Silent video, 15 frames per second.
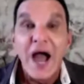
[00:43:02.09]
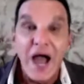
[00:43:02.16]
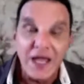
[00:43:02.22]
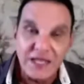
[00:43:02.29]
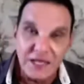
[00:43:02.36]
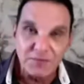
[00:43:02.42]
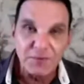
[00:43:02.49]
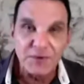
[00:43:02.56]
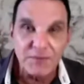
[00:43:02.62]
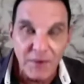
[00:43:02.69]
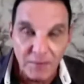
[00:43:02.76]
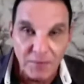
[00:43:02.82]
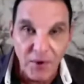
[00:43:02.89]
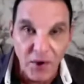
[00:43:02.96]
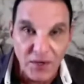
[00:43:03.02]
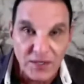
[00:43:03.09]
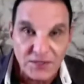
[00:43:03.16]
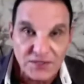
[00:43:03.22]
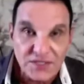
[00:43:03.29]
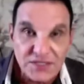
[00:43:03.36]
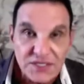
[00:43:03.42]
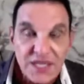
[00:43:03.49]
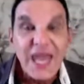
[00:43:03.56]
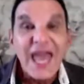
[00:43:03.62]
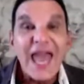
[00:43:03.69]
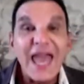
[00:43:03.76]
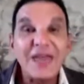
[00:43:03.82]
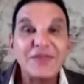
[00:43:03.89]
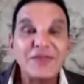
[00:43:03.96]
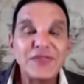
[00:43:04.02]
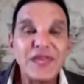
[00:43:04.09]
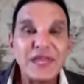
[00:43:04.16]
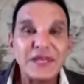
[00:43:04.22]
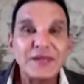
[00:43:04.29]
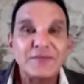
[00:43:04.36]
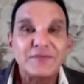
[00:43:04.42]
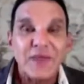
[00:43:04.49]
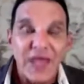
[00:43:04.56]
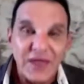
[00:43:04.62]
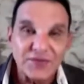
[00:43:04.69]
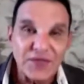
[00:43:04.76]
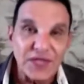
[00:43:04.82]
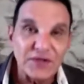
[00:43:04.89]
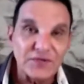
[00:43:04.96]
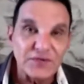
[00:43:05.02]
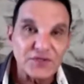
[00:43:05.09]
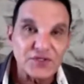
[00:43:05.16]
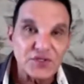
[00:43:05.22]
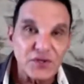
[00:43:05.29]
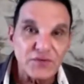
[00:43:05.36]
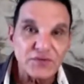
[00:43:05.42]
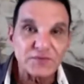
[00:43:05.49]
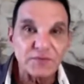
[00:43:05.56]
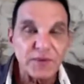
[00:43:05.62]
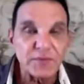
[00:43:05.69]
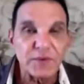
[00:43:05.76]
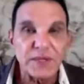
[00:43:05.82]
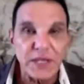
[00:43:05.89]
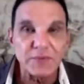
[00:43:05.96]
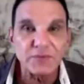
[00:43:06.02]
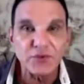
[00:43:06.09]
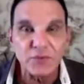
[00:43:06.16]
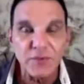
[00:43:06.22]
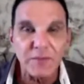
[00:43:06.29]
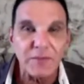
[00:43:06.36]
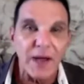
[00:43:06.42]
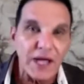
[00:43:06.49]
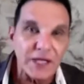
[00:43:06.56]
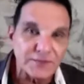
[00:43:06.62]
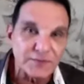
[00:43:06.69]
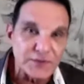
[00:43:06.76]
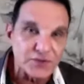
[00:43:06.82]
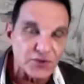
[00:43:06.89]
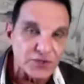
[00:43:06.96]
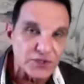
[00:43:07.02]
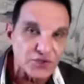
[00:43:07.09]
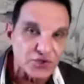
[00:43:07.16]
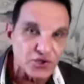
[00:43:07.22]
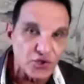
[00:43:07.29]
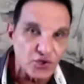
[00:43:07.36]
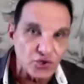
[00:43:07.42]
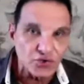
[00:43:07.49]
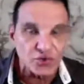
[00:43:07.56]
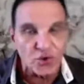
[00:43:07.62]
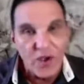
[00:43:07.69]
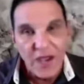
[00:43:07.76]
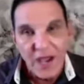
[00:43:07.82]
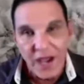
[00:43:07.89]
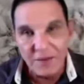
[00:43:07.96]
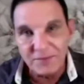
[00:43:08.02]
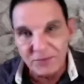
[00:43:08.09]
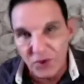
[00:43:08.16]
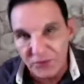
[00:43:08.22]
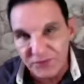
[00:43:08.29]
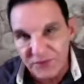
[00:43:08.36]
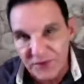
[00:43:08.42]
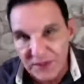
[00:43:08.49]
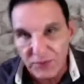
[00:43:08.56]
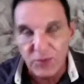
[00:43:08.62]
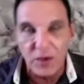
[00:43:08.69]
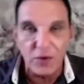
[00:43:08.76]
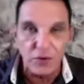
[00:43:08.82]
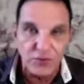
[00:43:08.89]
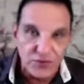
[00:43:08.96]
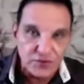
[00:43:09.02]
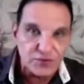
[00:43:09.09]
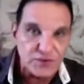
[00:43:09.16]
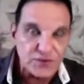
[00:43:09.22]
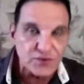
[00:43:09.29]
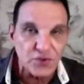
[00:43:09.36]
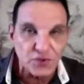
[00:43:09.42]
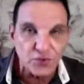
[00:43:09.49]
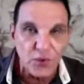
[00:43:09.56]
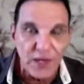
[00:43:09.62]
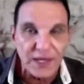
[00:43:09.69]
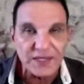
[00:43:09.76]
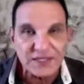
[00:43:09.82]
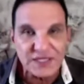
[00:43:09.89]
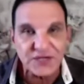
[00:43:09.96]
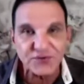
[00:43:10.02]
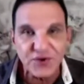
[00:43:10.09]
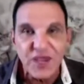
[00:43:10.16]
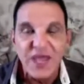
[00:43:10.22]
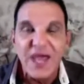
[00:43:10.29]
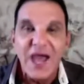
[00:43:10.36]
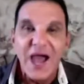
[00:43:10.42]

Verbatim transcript: I keep it in my pockets. And then at the end of the service, people come to me. My husband's not in church, or I'm not feeling well, or this one's not well, etc.